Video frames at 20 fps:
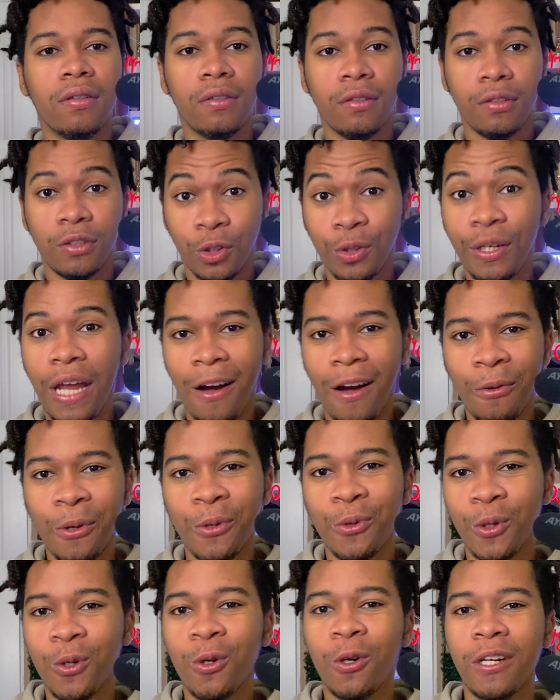So now we're
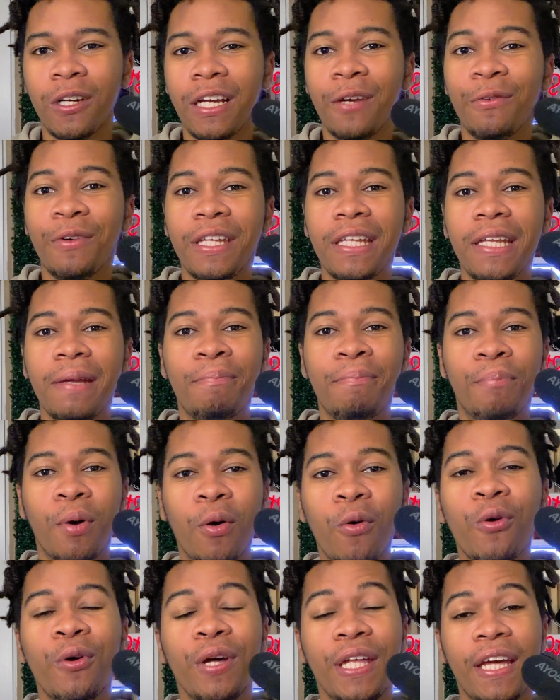recording with the
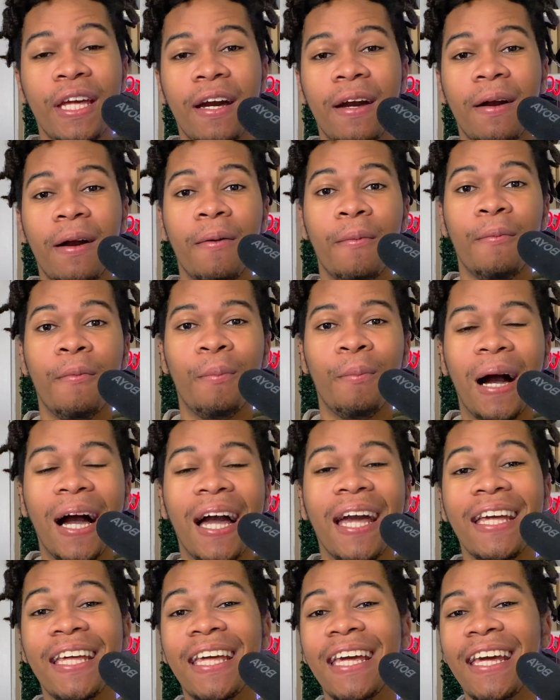BOYA
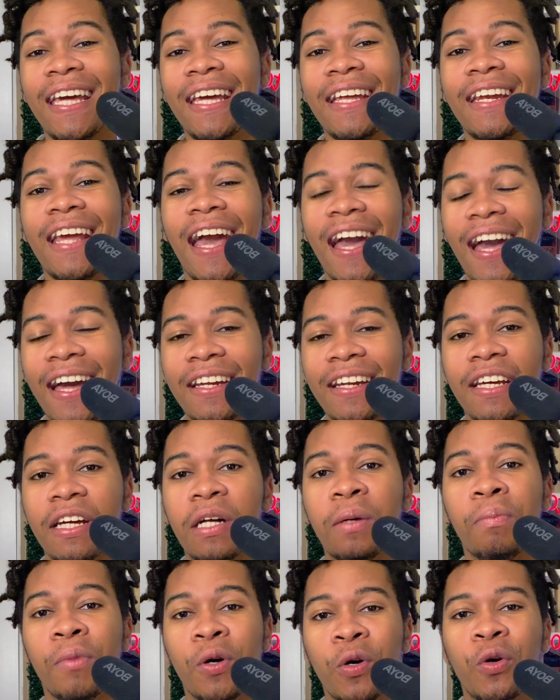mic in handheld
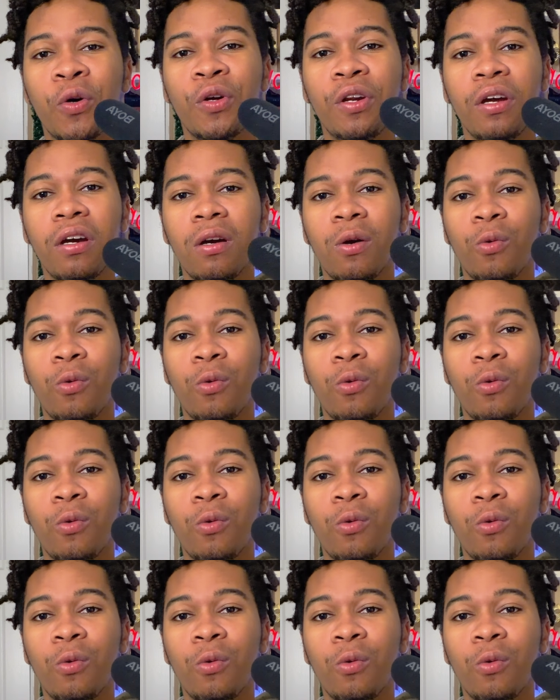mode.